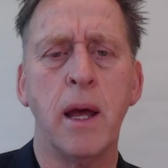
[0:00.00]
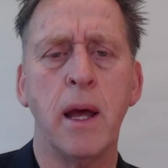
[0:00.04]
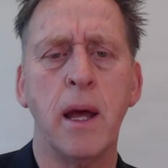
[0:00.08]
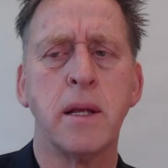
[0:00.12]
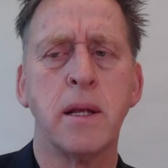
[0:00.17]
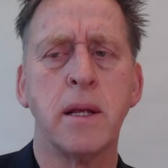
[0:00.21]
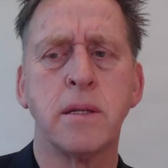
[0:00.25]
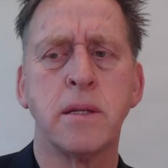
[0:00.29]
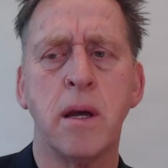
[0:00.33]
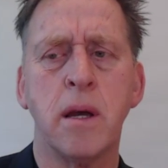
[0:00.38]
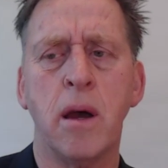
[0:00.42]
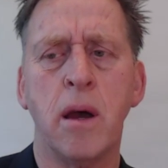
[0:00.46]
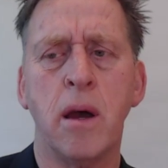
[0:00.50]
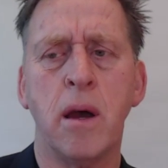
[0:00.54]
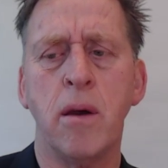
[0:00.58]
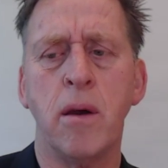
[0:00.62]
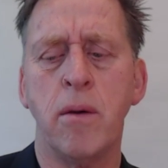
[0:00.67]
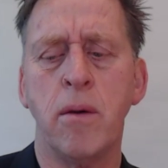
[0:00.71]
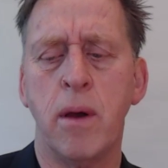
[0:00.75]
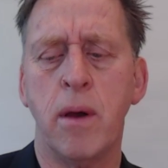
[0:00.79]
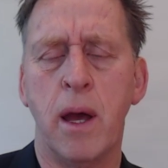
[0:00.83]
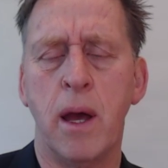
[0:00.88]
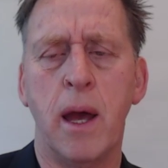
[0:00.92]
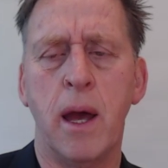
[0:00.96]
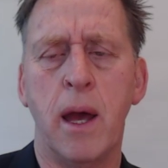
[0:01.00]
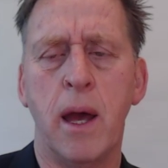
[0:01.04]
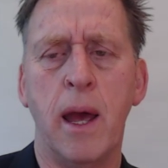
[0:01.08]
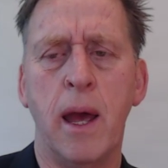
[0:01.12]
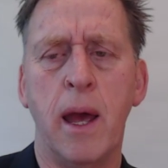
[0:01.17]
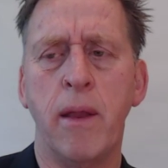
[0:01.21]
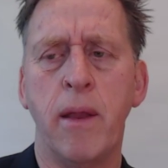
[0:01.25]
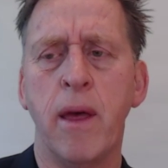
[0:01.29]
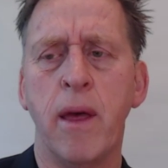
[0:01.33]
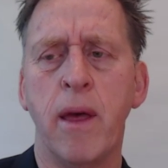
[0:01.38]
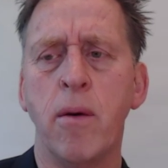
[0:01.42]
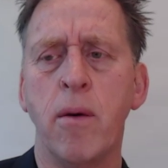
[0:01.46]
So,
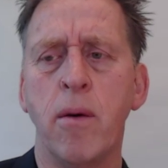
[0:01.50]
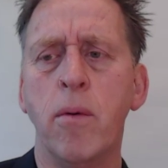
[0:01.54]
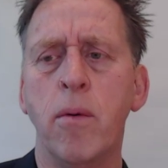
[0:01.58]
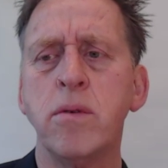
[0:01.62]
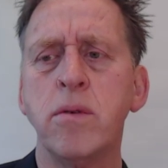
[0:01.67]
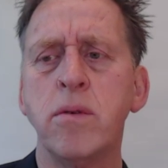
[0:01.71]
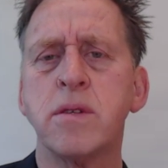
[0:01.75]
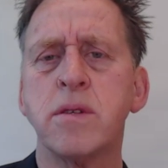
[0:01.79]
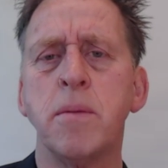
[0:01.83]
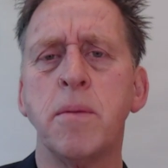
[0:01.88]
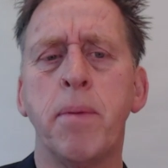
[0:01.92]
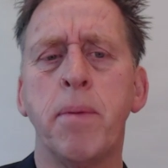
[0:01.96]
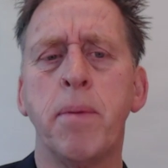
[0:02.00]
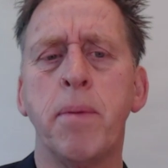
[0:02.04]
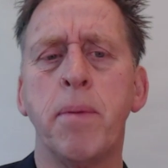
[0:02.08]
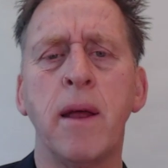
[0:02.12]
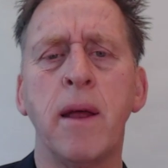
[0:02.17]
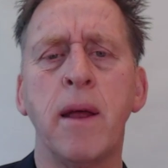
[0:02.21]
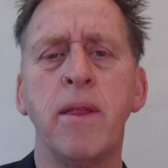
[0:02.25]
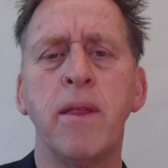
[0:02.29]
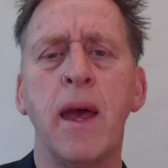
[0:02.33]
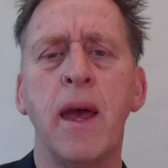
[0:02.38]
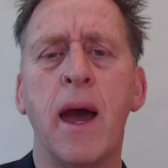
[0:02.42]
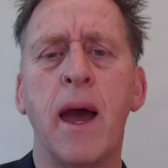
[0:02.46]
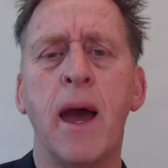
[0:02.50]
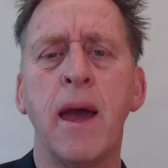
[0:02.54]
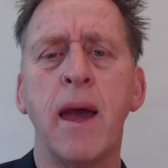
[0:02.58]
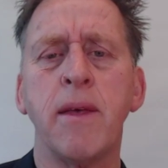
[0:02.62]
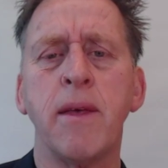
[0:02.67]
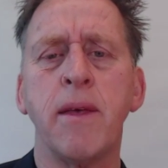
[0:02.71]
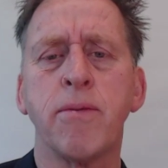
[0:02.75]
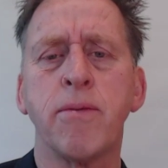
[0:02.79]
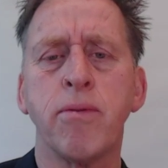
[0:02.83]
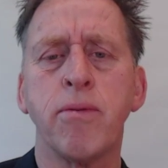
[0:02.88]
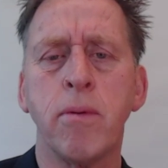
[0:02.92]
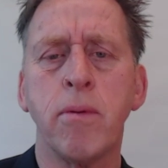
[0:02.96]
and they were also playing the
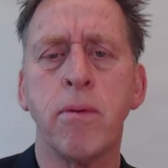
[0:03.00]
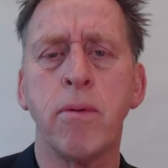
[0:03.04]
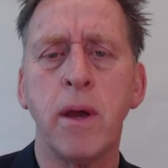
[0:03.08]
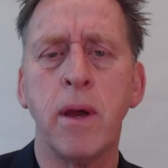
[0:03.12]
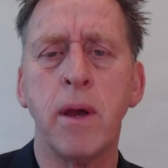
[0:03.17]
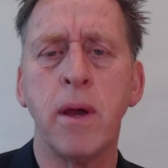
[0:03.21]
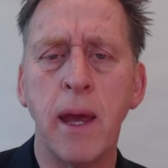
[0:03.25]
a3